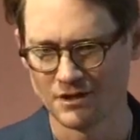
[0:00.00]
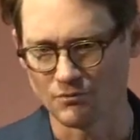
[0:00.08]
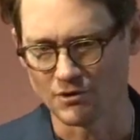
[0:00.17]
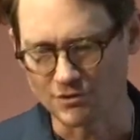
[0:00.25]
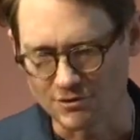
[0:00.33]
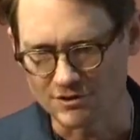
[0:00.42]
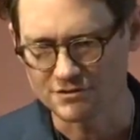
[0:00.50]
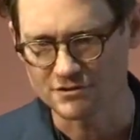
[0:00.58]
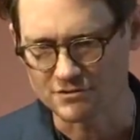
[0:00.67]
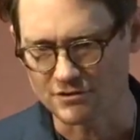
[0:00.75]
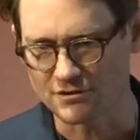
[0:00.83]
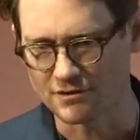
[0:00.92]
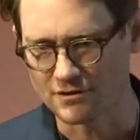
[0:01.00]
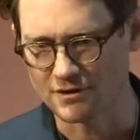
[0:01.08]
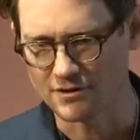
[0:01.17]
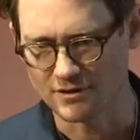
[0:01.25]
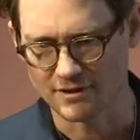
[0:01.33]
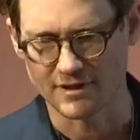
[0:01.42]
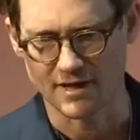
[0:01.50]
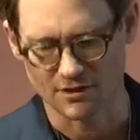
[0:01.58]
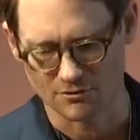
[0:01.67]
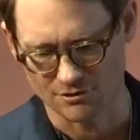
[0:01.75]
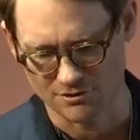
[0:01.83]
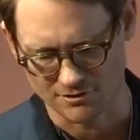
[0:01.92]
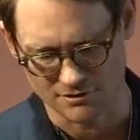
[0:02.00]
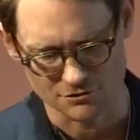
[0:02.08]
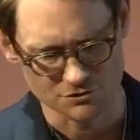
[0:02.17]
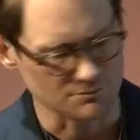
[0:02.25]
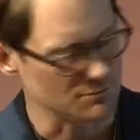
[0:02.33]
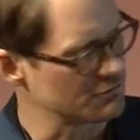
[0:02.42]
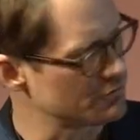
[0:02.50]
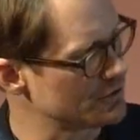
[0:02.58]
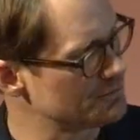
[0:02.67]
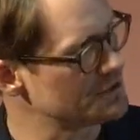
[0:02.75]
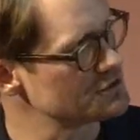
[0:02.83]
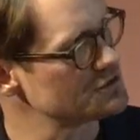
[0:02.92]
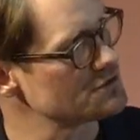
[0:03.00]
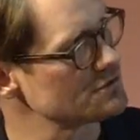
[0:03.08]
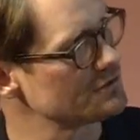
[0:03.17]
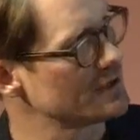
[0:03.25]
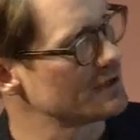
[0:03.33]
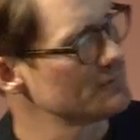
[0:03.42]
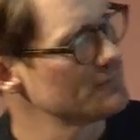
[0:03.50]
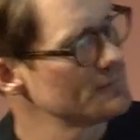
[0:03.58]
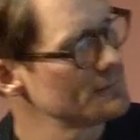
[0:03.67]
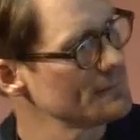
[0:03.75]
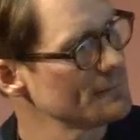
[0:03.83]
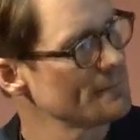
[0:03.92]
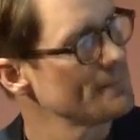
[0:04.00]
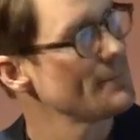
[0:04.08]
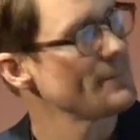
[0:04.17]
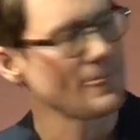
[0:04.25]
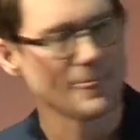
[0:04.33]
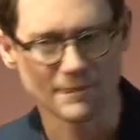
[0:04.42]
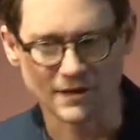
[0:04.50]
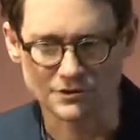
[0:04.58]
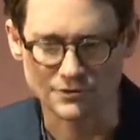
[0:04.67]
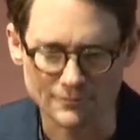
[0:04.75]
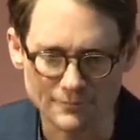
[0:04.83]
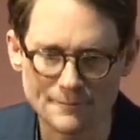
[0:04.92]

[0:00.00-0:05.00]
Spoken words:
whether this is an adequate treatment for our patients or not. Thank you.